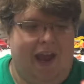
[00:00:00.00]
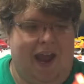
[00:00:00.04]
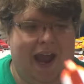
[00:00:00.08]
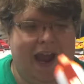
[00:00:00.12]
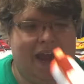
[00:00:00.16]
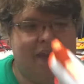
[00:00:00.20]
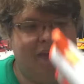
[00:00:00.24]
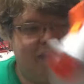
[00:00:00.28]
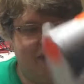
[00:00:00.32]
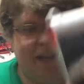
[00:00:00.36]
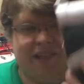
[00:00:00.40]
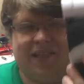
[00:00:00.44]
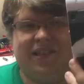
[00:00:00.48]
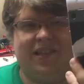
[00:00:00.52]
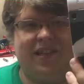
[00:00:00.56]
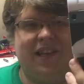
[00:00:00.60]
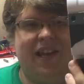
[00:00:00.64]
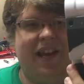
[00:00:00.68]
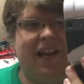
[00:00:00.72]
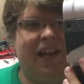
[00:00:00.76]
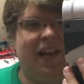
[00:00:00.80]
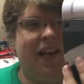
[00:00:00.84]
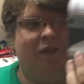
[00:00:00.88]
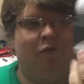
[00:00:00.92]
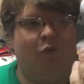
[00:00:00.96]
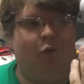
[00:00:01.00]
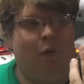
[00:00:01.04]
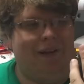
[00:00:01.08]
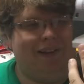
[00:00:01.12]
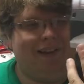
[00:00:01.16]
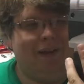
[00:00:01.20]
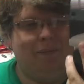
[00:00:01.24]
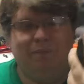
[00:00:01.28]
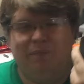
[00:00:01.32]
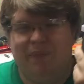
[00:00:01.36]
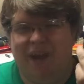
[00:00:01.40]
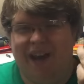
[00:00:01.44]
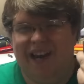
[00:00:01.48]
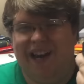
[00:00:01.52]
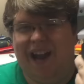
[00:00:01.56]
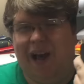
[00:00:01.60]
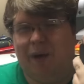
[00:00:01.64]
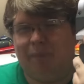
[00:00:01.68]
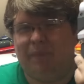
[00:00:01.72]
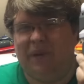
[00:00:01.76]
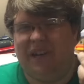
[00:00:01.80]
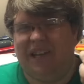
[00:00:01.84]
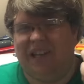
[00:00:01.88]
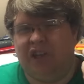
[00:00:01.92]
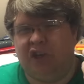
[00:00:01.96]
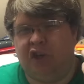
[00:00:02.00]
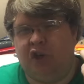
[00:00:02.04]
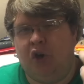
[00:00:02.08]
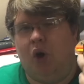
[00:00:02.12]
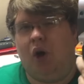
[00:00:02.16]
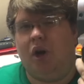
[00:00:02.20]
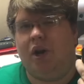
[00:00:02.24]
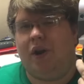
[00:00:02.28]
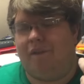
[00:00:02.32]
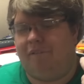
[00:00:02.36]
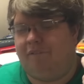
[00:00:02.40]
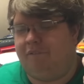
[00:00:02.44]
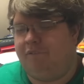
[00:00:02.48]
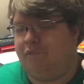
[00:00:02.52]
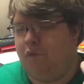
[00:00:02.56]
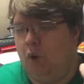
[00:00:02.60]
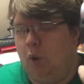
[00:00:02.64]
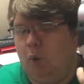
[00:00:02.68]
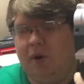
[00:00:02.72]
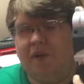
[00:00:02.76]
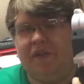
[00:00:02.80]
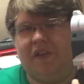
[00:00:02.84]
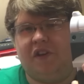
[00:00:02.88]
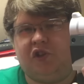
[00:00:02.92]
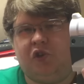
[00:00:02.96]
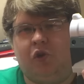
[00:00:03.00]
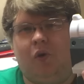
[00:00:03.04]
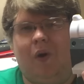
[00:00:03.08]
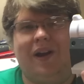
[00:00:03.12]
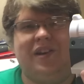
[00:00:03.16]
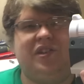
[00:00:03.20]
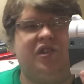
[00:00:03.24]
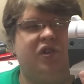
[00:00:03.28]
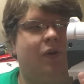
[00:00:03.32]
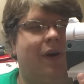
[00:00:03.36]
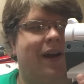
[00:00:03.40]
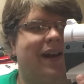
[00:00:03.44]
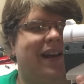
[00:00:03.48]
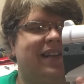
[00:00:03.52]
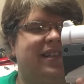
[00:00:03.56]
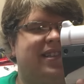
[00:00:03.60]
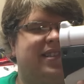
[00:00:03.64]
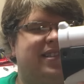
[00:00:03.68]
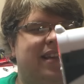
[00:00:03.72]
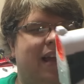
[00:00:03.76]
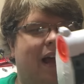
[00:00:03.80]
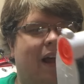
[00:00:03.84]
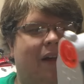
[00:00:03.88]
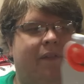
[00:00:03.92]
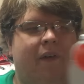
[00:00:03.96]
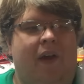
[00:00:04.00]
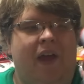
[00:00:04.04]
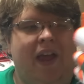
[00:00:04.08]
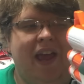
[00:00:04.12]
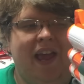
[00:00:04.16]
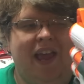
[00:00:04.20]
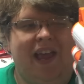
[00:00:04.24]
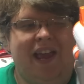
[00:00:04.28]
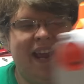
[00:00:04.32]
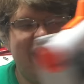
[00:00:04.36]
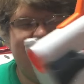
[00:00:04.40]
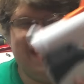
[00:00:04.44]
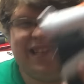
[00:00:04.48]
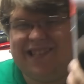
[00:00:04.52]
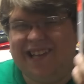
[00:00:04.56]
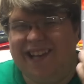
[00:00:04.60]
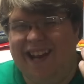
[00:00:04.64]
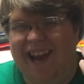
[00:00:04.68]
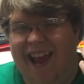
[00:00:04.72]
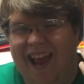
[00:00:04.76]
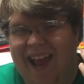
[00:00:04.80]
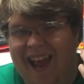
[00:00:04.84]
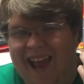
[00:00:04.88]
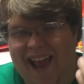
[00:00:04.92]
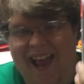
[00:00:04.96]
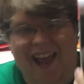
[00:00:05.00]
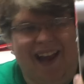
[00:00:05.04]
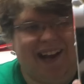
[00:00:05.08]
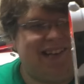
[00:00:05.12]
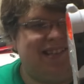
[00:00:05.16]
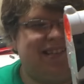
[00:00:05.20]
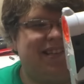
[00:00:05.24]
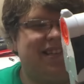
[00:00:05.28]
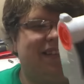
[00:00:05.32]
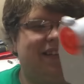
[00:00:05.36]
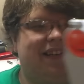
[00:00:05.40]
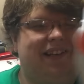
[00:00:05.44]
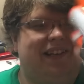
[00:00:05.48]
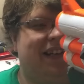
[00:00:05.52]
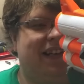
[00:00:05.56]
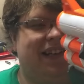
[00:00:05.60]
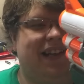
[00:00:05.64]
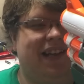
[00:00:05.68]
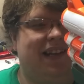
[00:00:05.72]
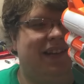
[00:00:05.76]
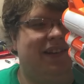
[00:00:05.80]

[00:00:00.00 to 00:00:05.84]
And this thing, while it may not be good for the Tri-Strike itself, is an excellent...